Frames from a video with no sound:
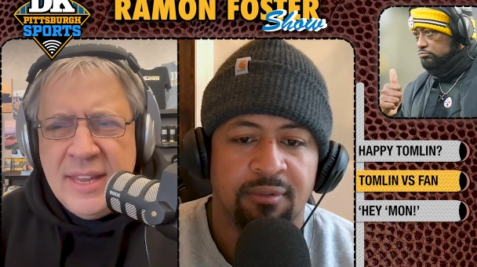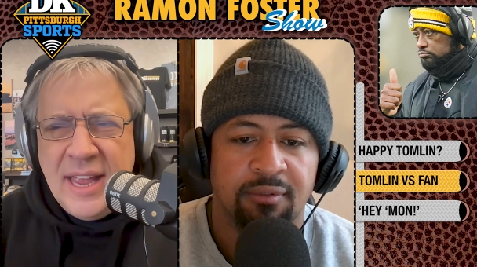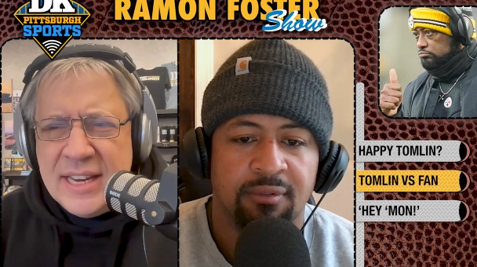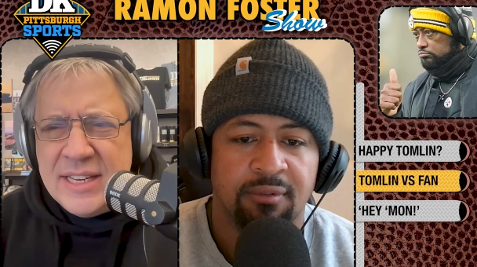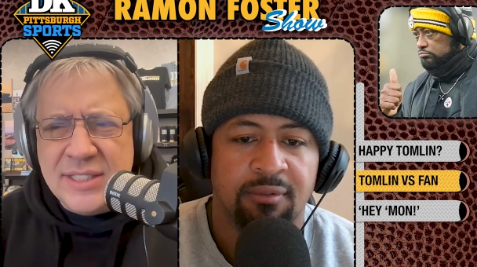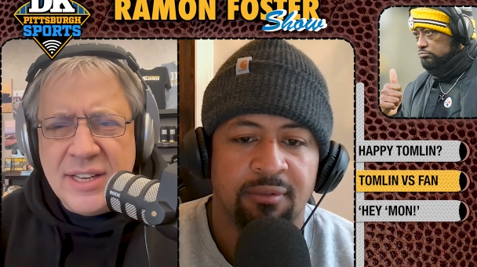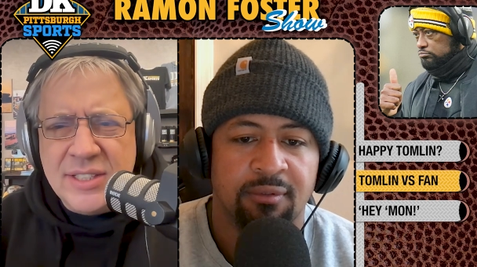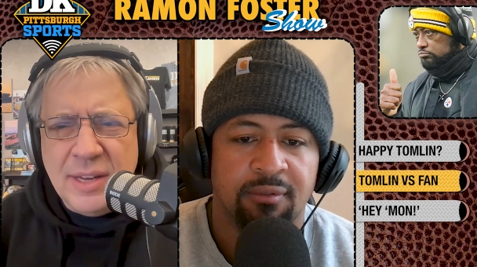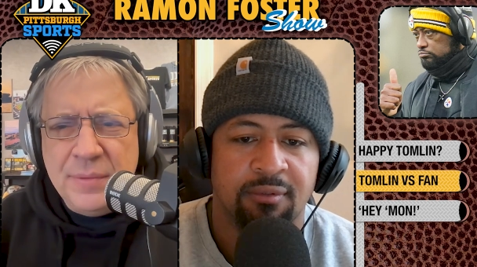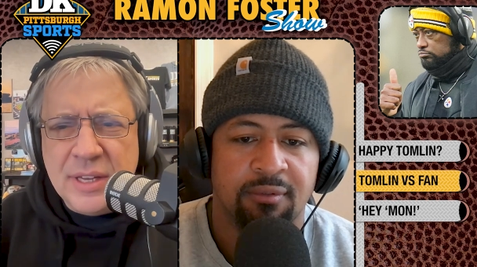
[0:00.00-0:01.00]
Speaker 1: and he
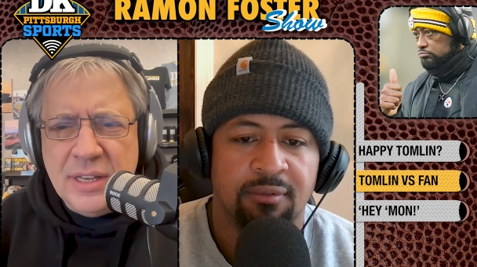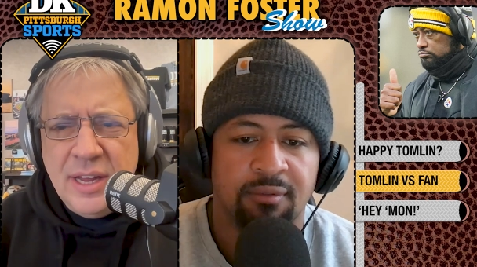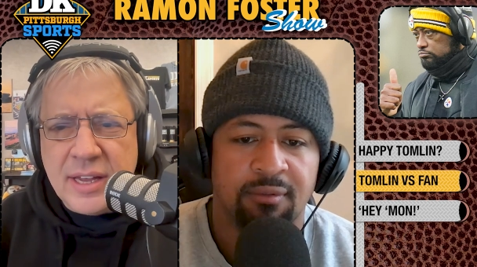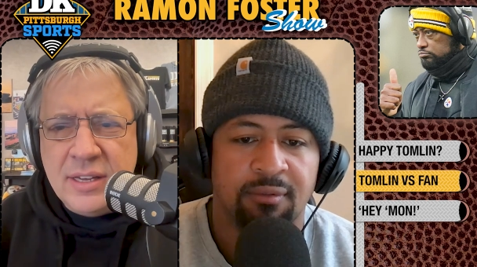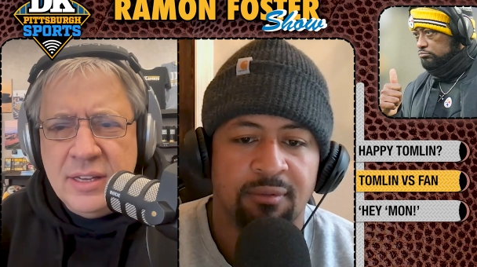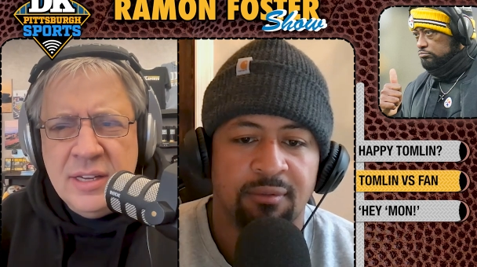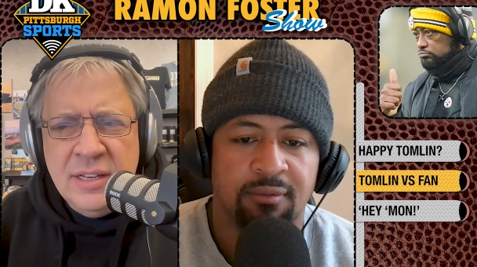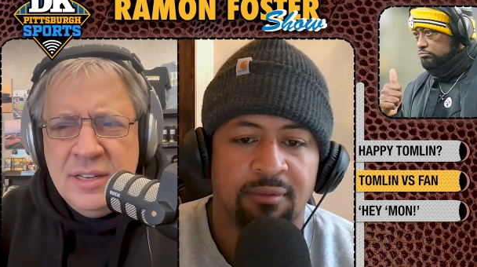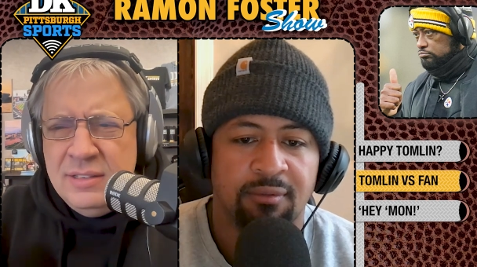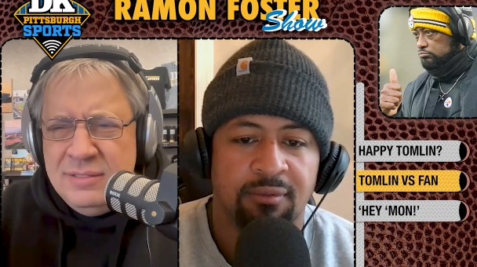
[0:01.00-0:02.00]
says something like.
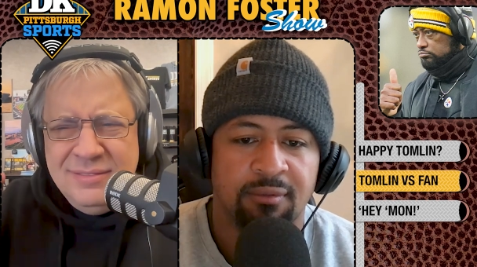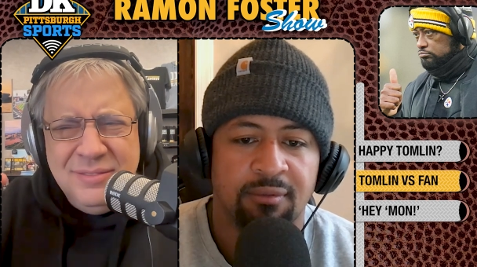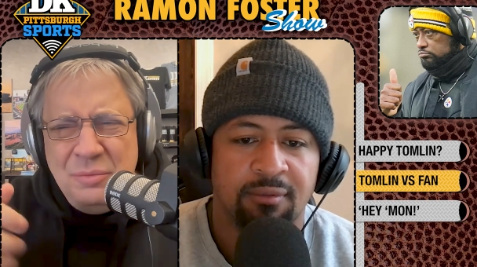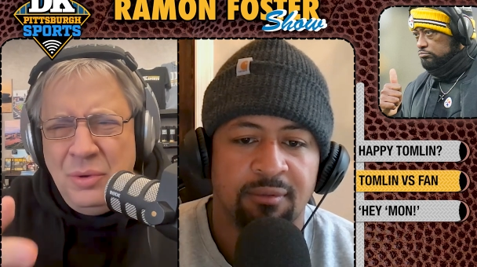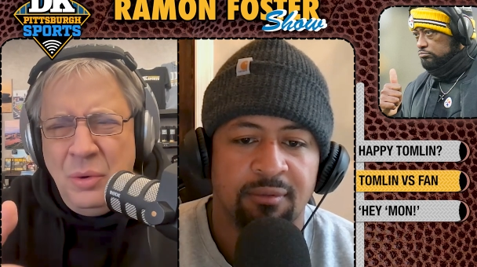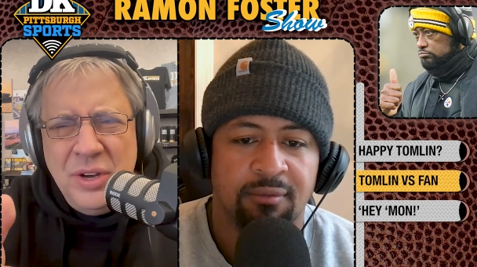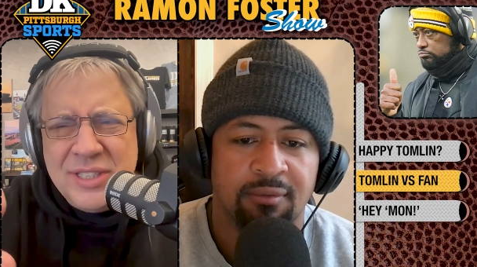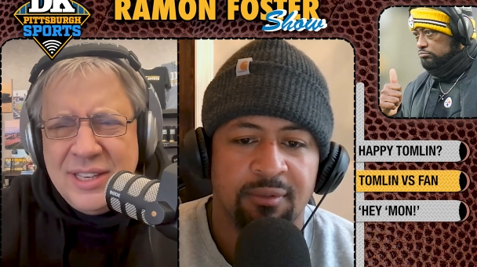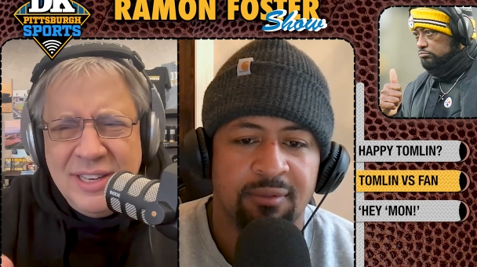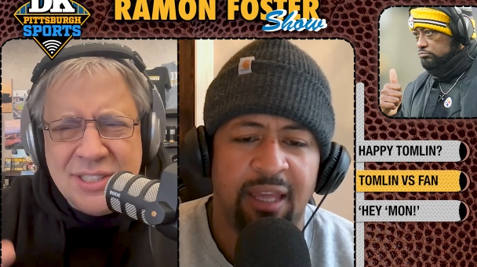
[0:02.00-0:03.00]
Speaker 2: What
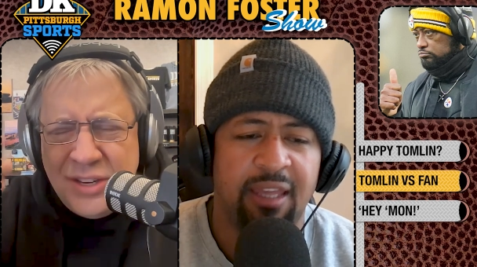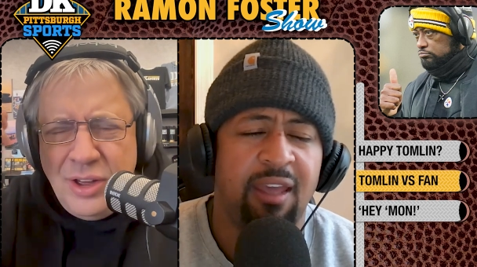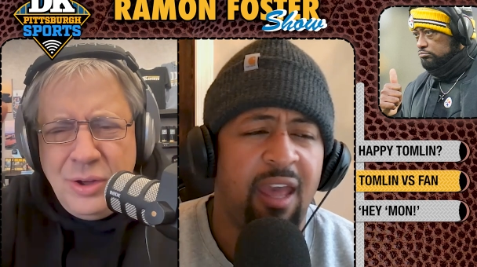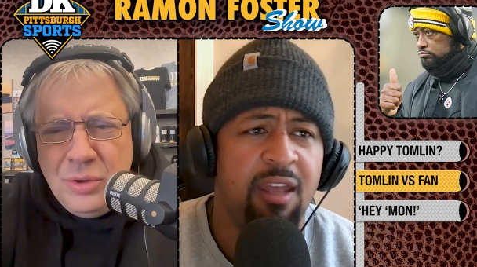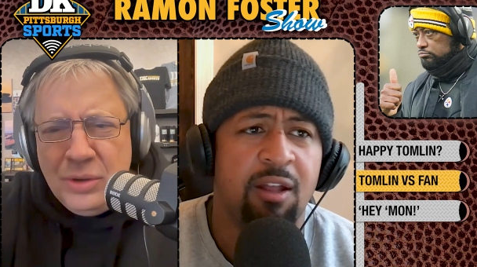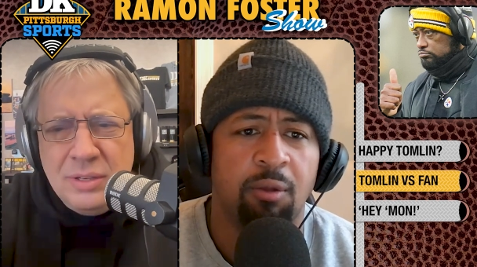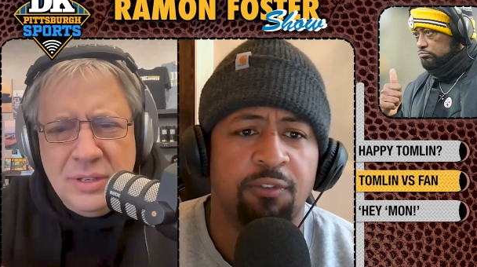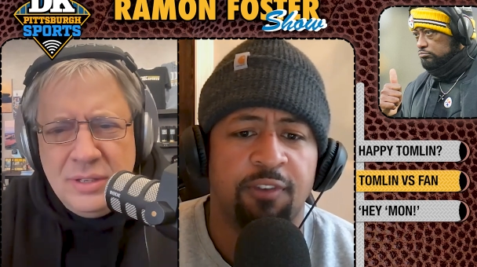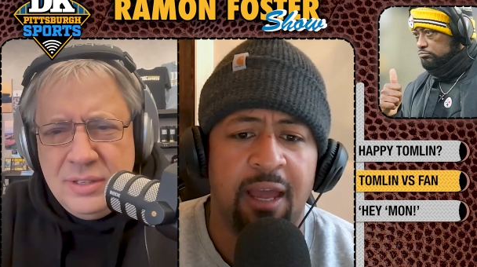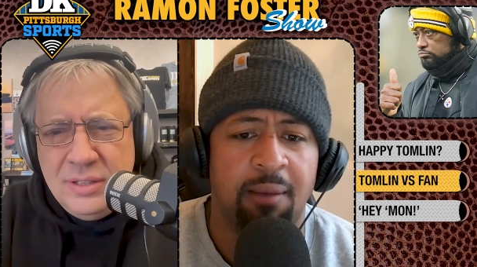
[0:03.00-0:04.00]
was it? Let's hey, go, hey,
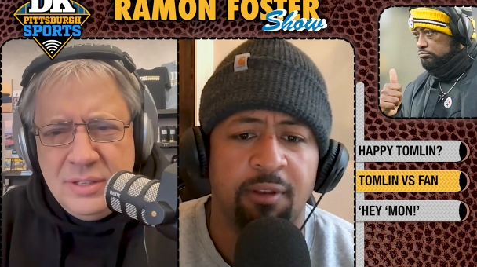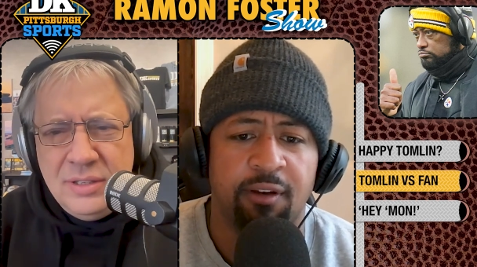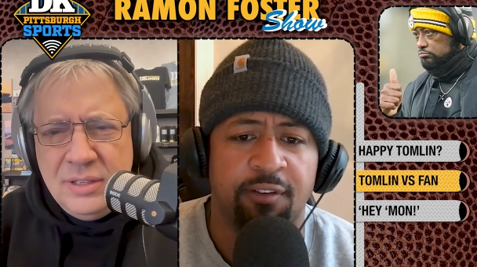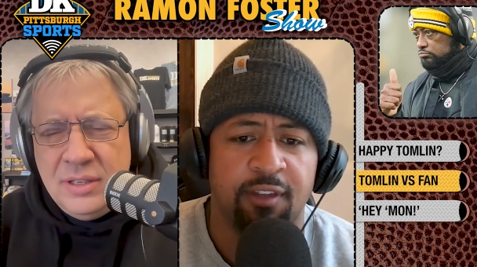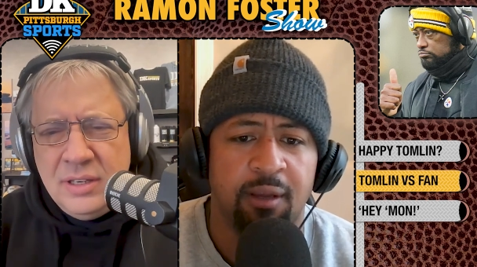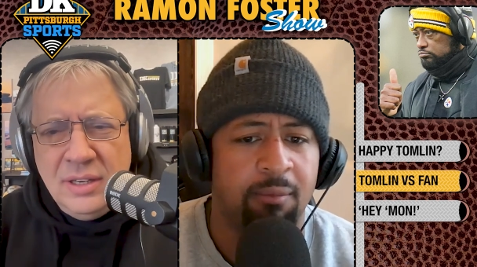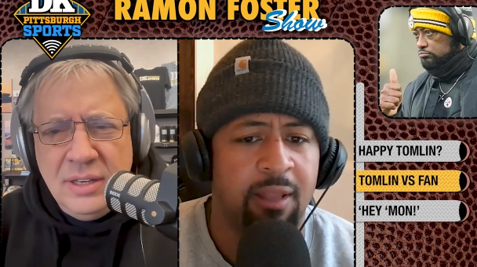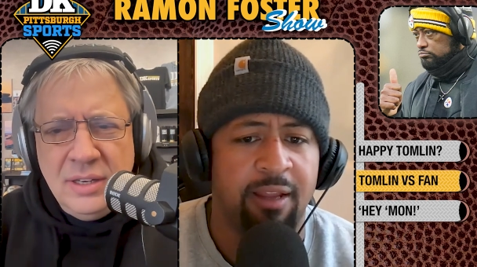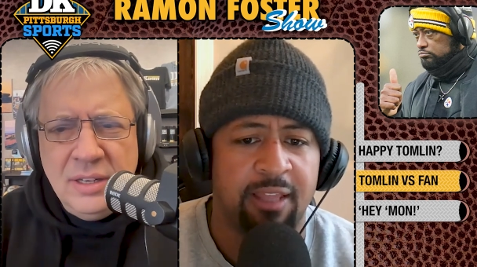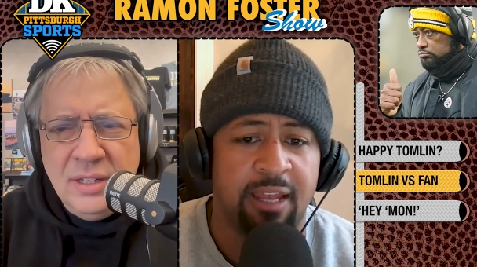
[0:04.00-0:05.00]
Coach Tomlin, or something
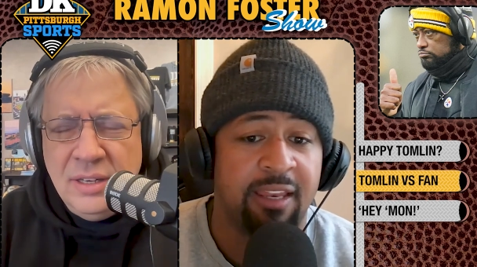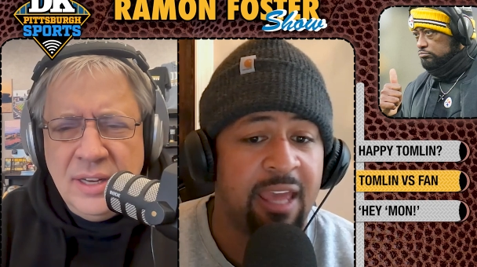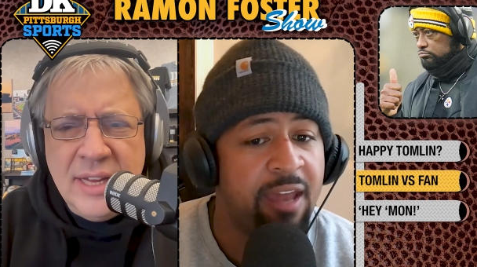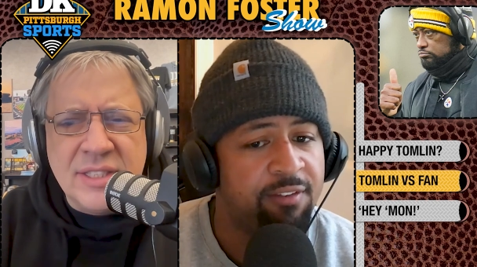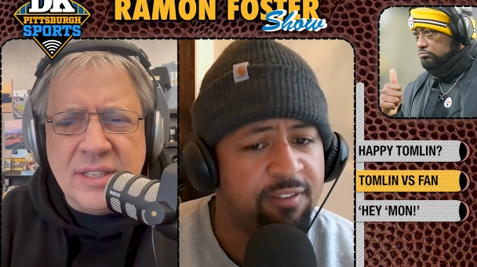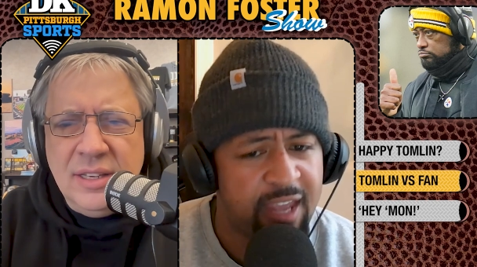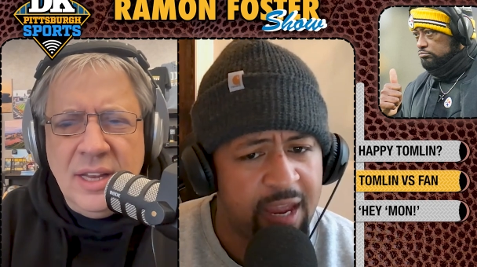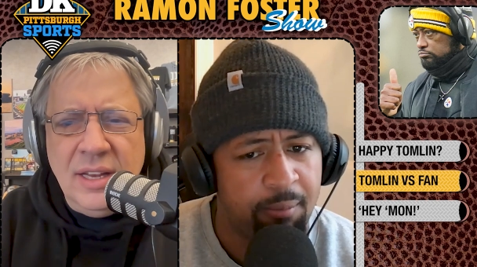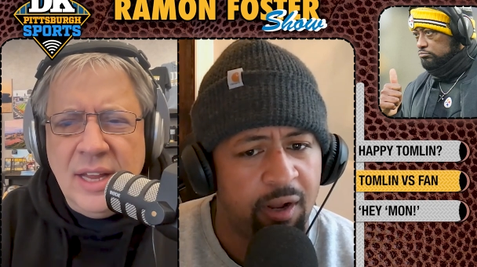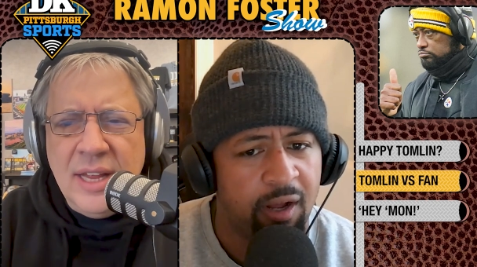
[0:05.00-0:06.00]
like that. And he had let's, his
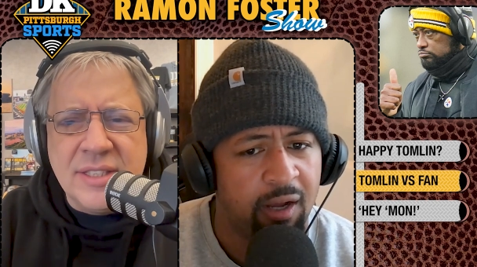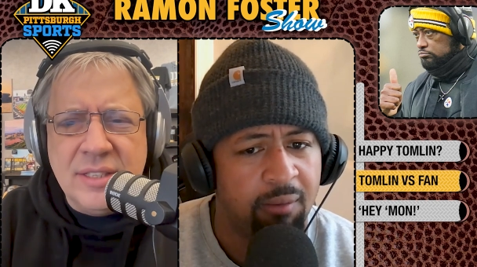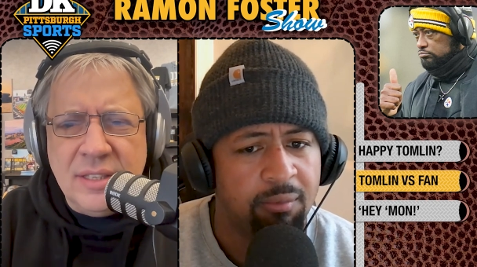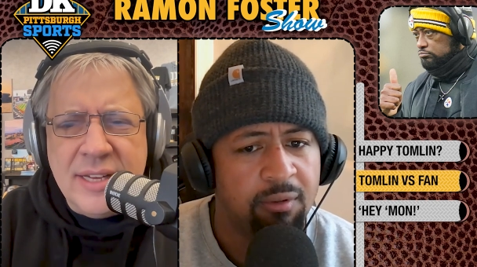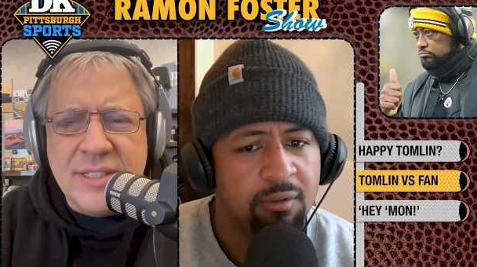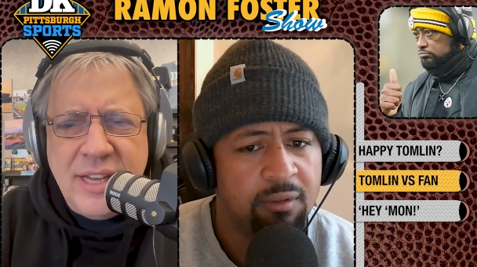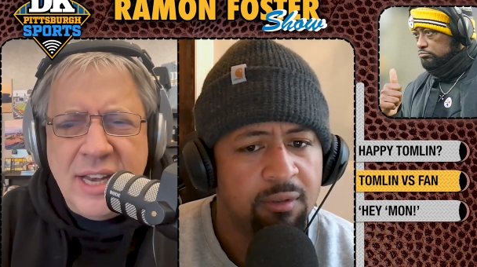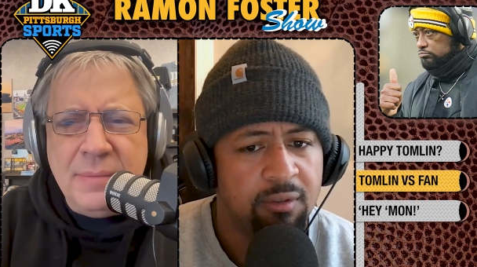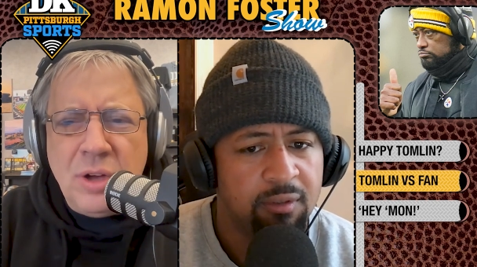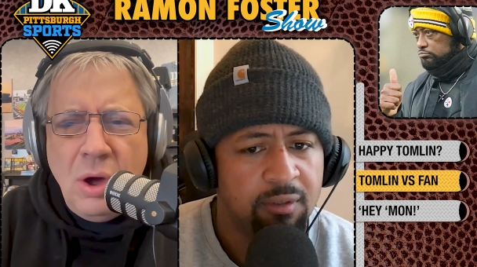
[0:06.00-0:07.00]
camera let's, up.
Speaker 1: Let's
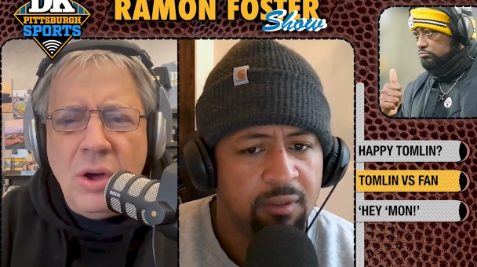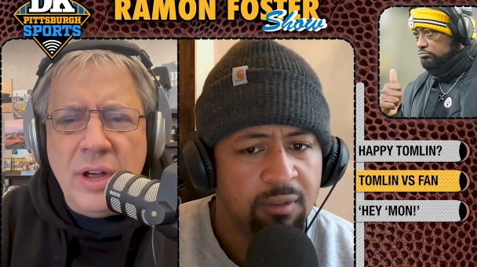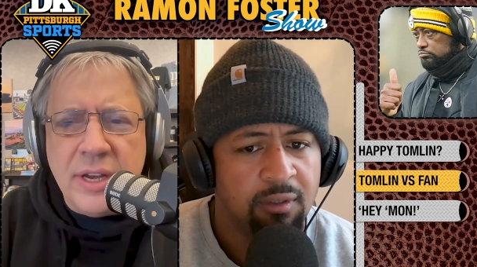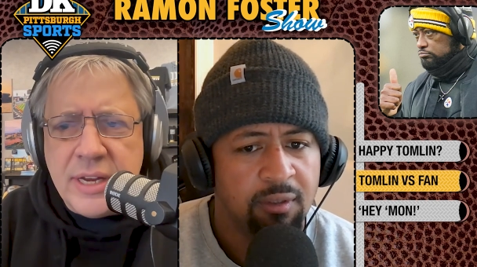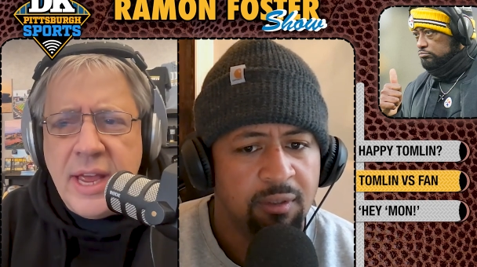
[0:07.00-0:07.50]
get him going,